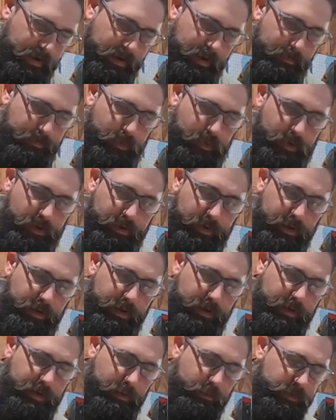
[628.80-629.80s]
and I bought
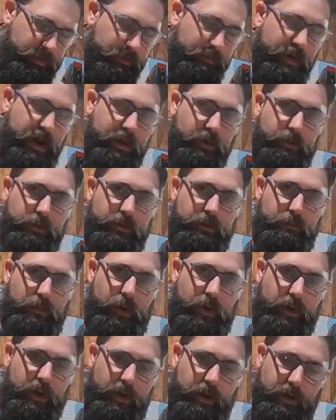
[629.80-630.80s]
a, I went to Michael's and
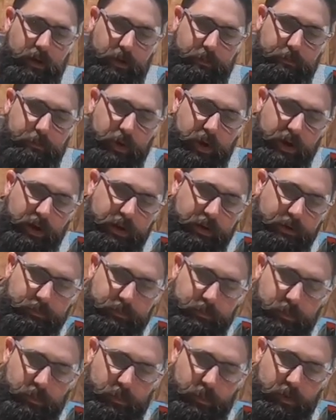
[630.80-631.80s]
bought a uh, putty,
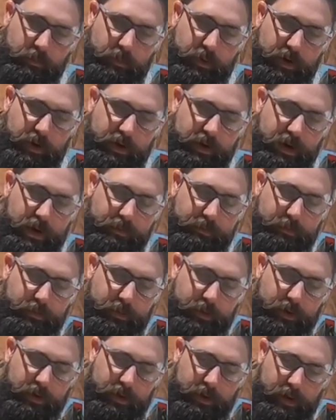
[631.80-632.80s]
or a putty knife
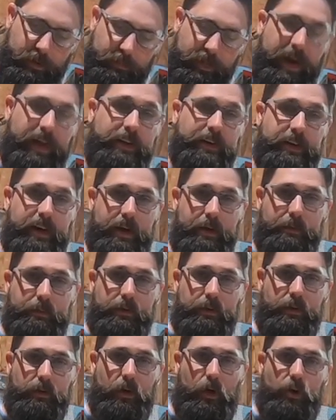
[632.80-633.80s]
or a uh, palette knife,
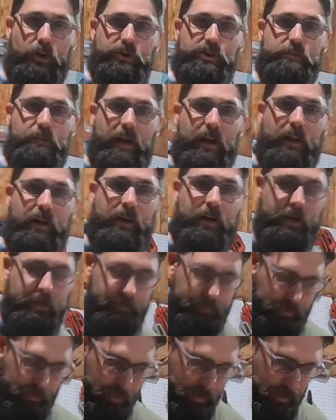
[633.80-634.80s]
an artist palette knife.